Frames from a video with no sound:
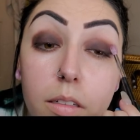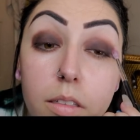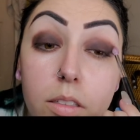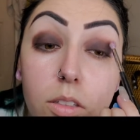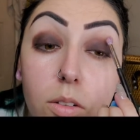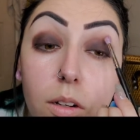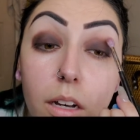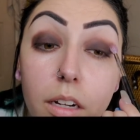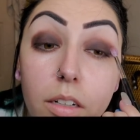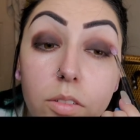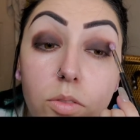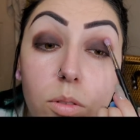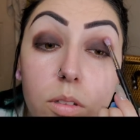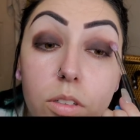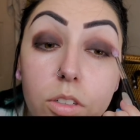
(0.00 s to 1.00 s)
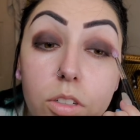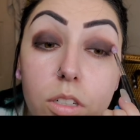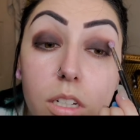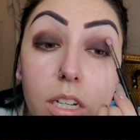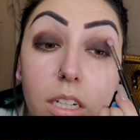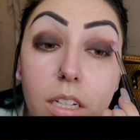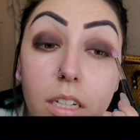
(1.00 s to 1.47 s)
So kind of we're just
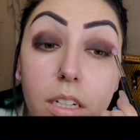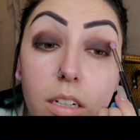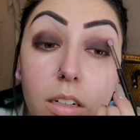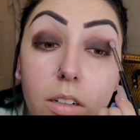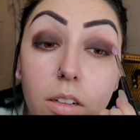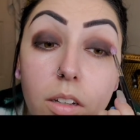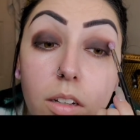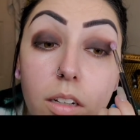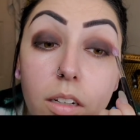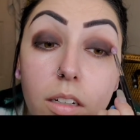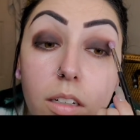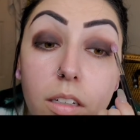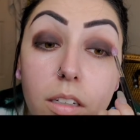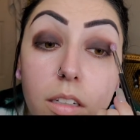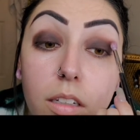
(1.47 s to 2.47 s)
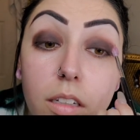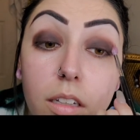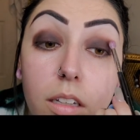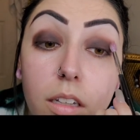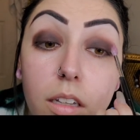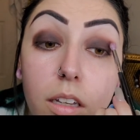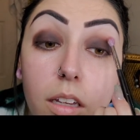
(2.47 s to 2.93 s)
taking it along
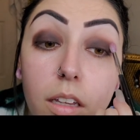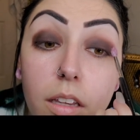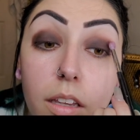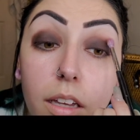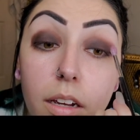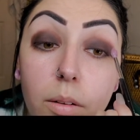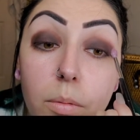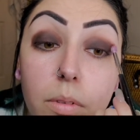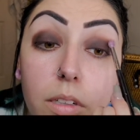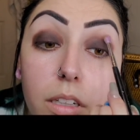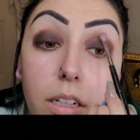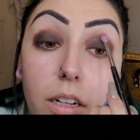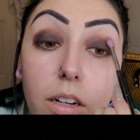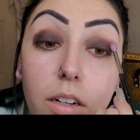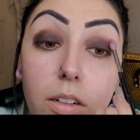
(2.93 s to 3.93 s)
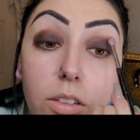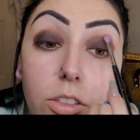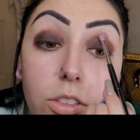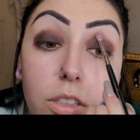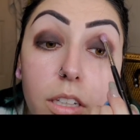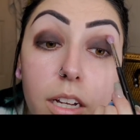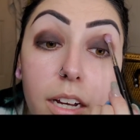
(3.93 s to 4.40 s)
that really harsh
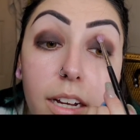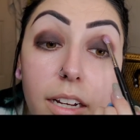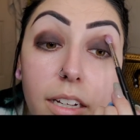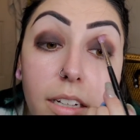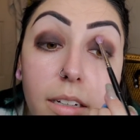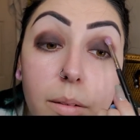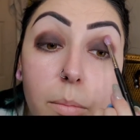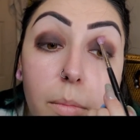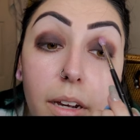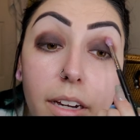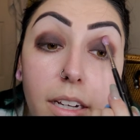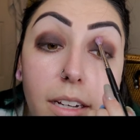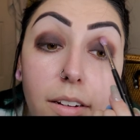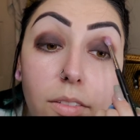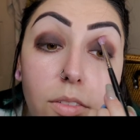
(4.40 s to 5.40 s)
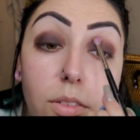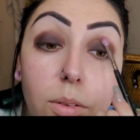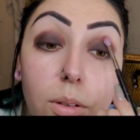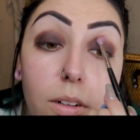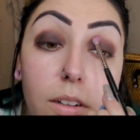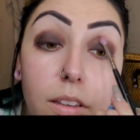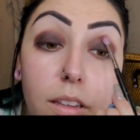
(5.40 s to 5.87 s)
line back and
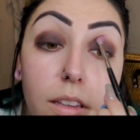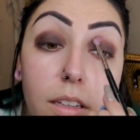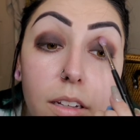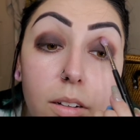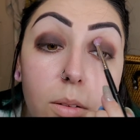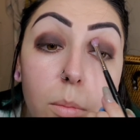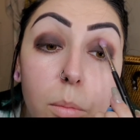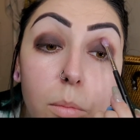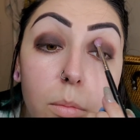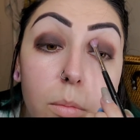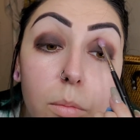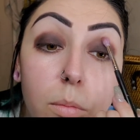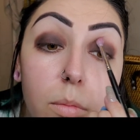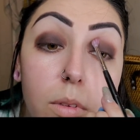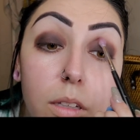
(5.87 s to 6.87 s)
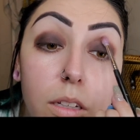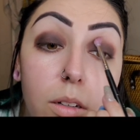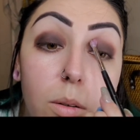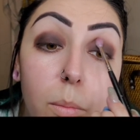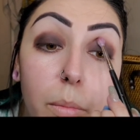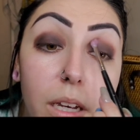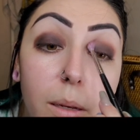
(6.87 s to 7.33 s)
forth, little,
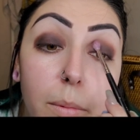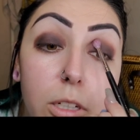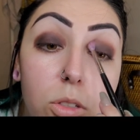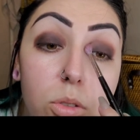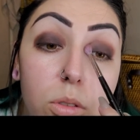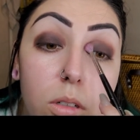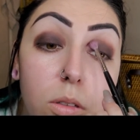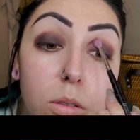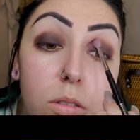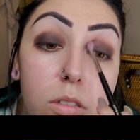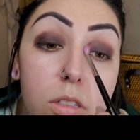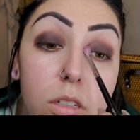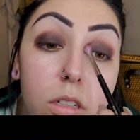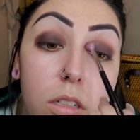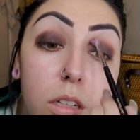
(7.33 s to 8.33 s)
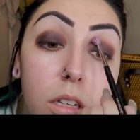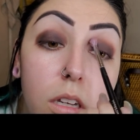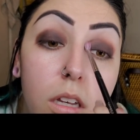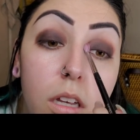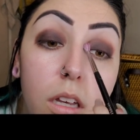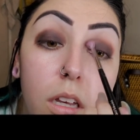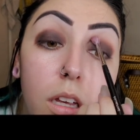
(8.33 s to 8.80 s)
little baby strokes,
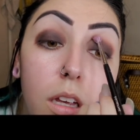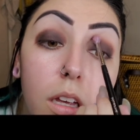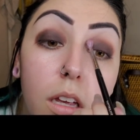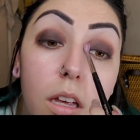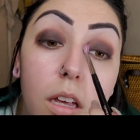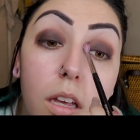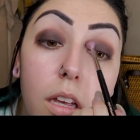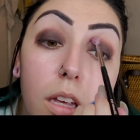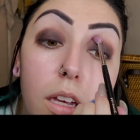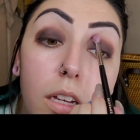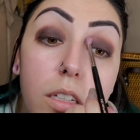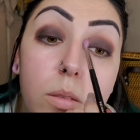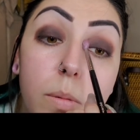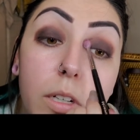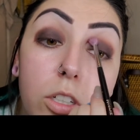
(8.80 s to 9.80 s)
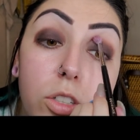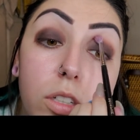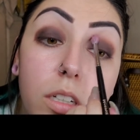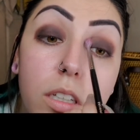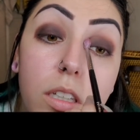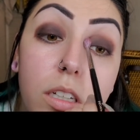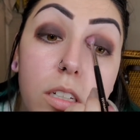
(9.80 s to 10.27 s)
especially
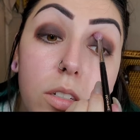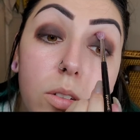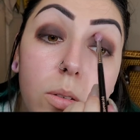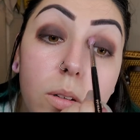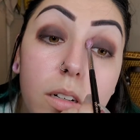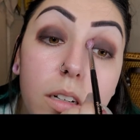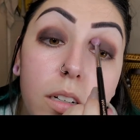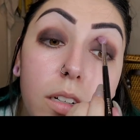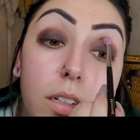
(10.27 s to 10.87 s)
in this corner.